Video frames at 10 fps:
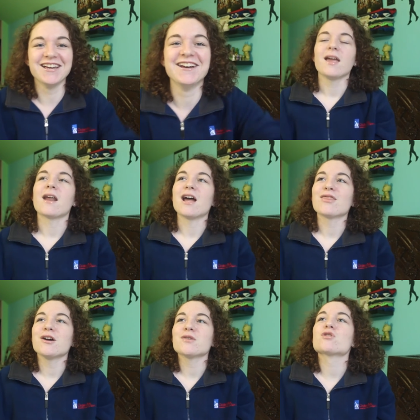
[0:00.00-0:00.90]
and I
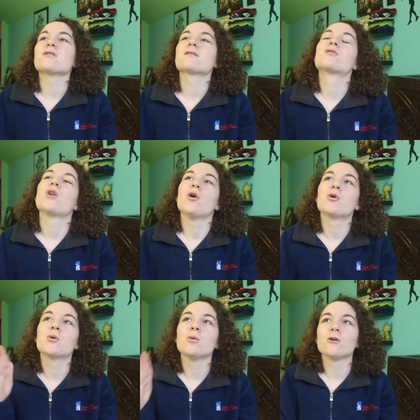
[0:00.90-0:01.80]
thought it was just
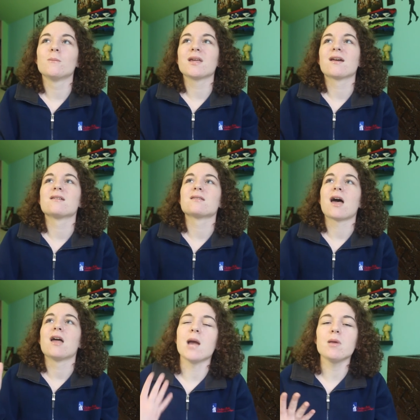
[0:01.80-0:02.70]
so cool because
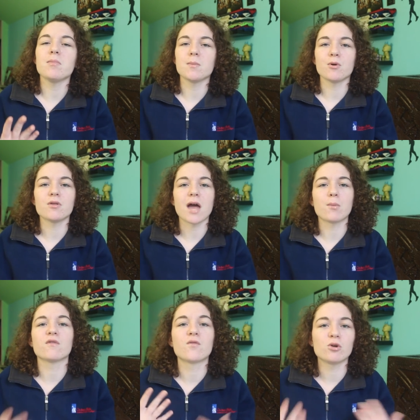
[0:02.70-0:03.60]
I met people
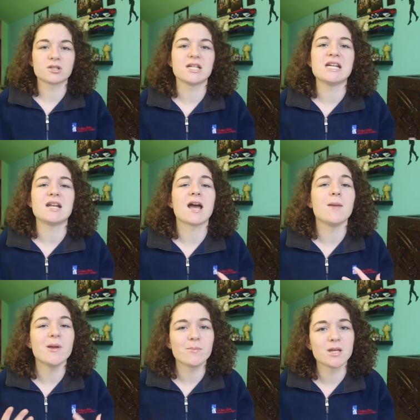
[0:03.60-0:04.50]
that were 14 and I
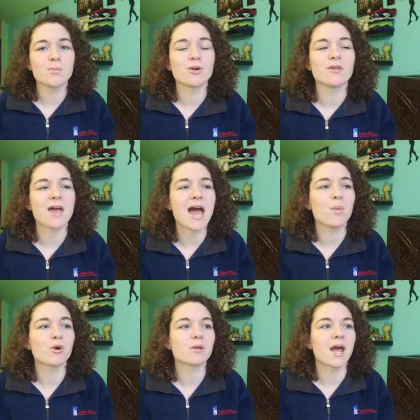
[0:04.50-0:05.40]
met people
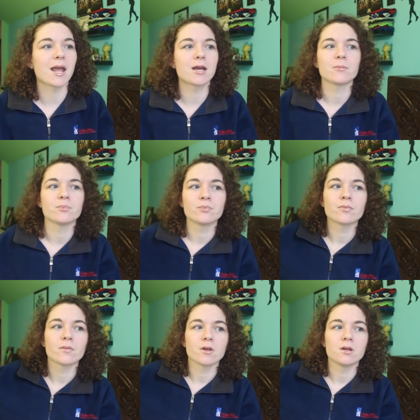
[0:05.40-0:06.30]
that were like,
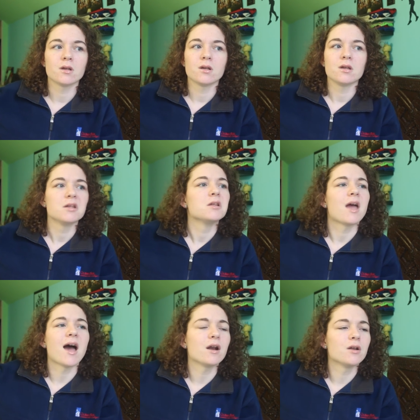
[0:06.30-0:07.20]

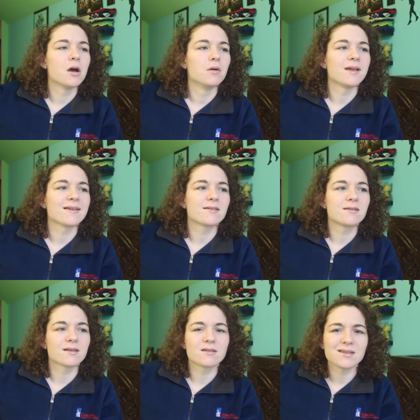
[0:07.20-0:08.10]
I don't know, like
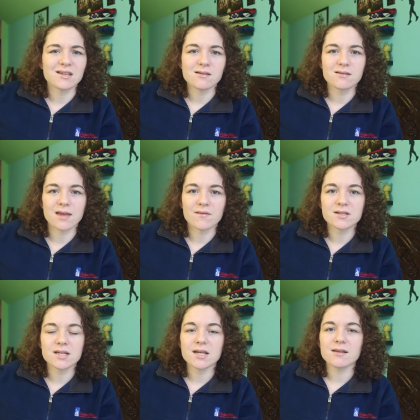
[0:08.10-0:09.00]
60,
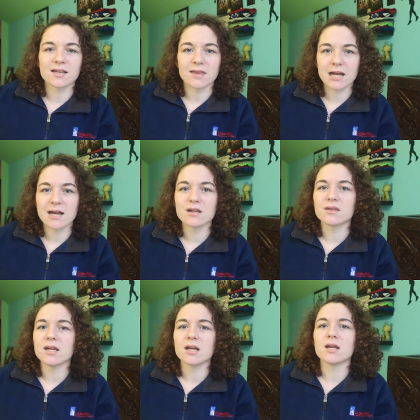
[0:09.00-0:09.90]
70, like that kind of
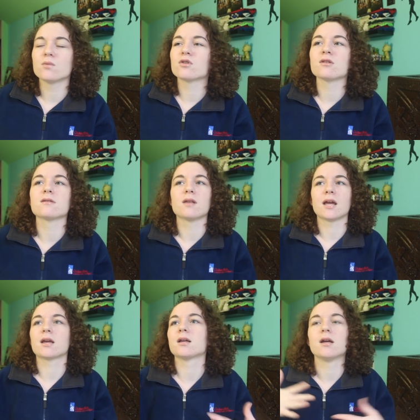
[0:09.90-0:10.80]
thing. It was just like